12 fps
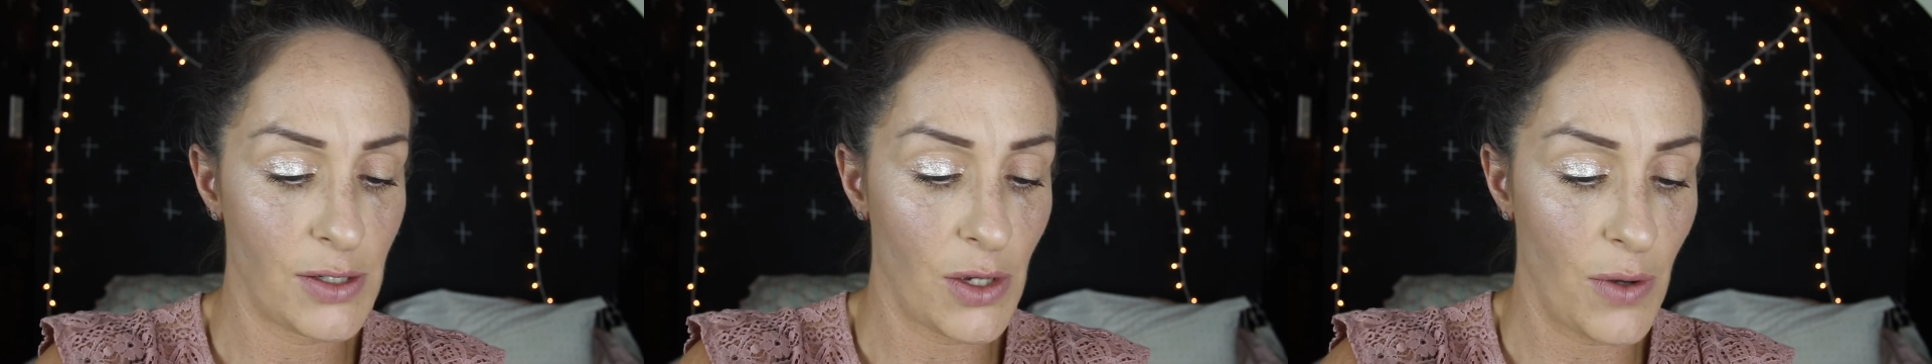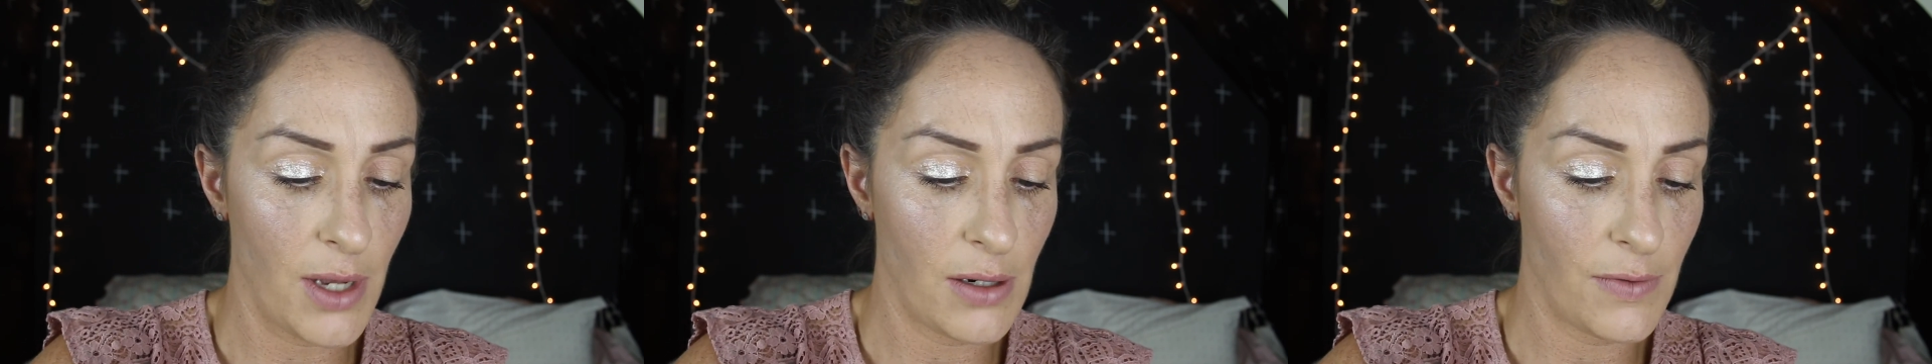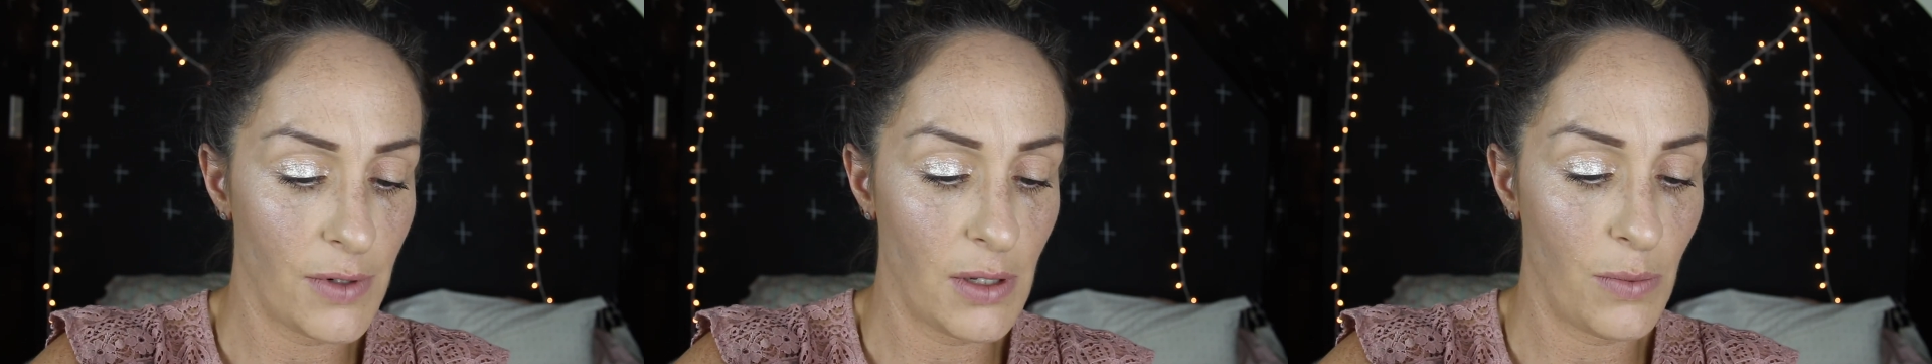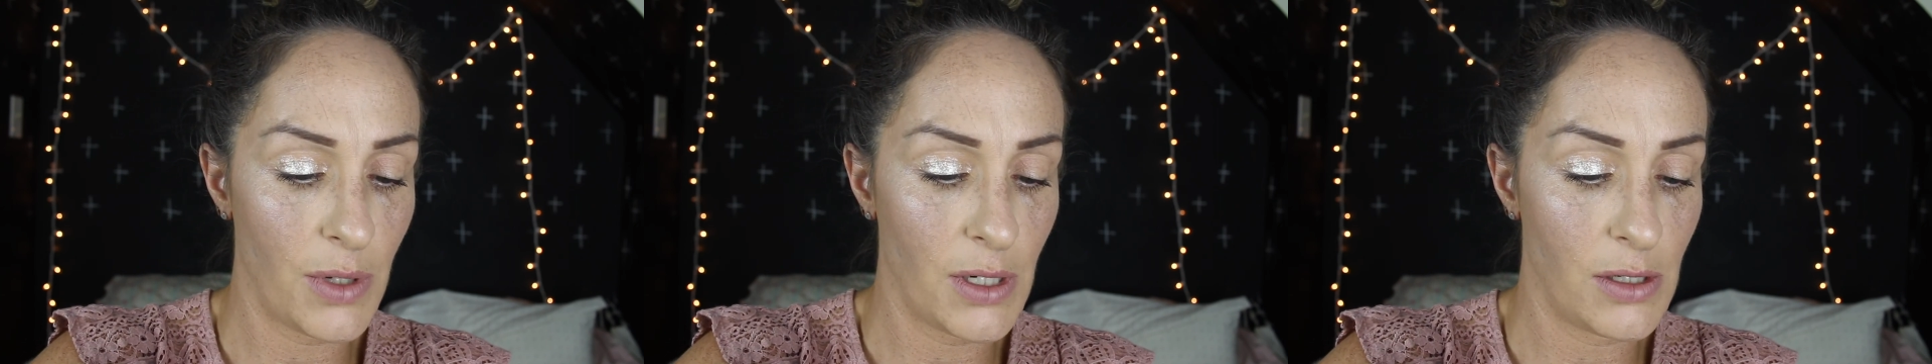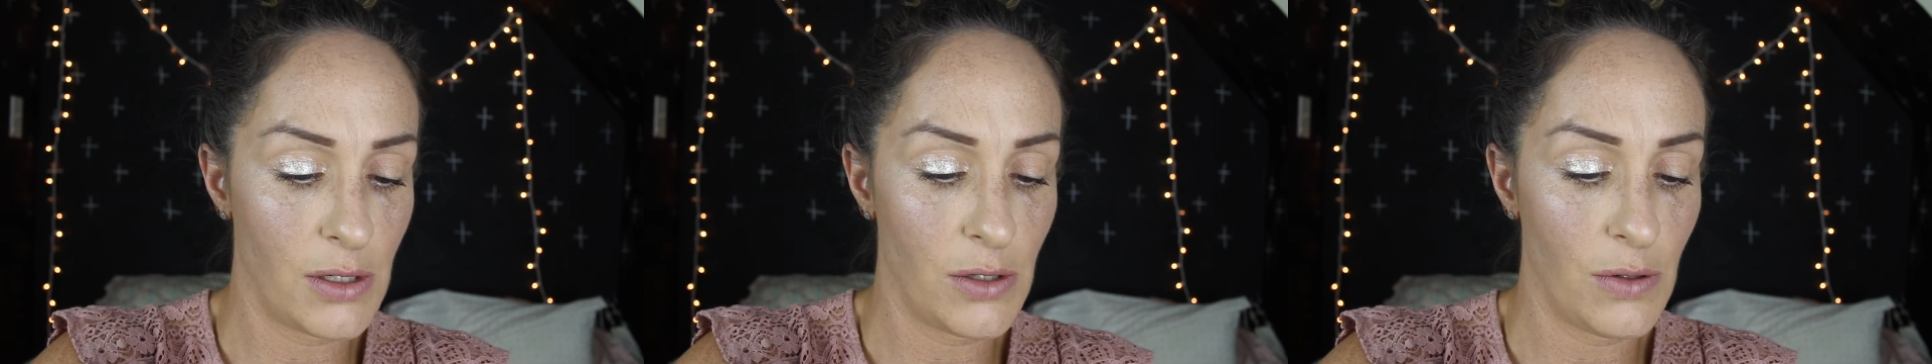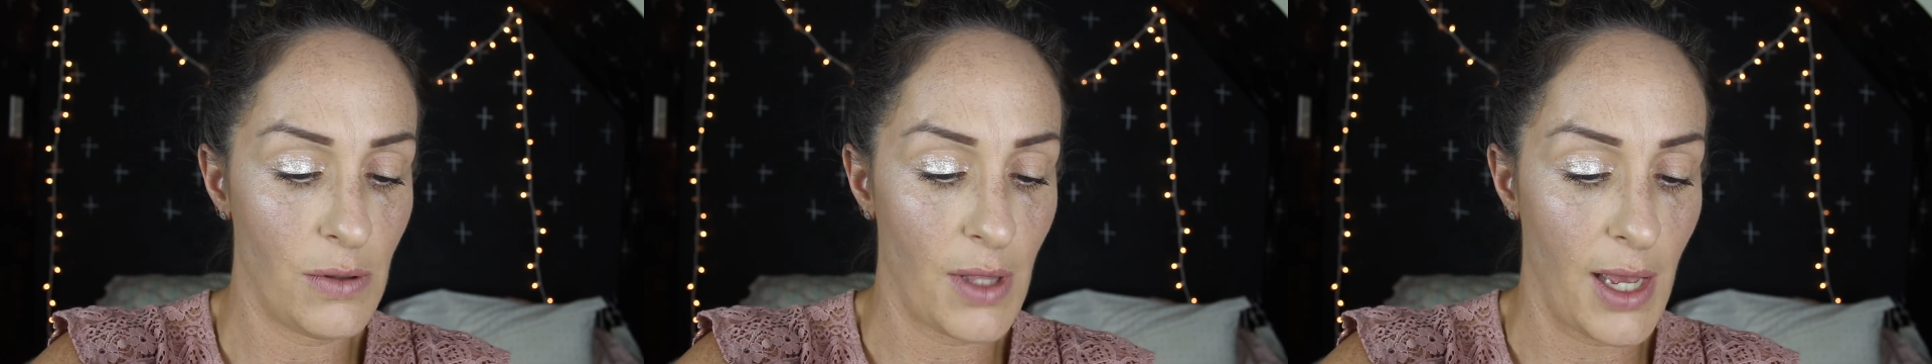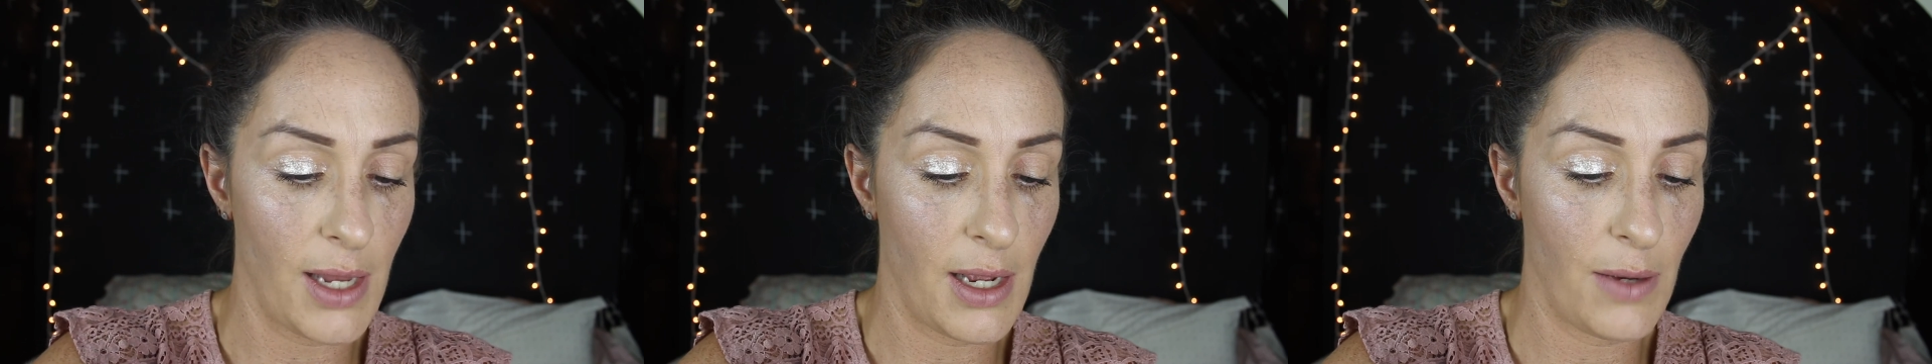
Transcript: So I don't really want to do that.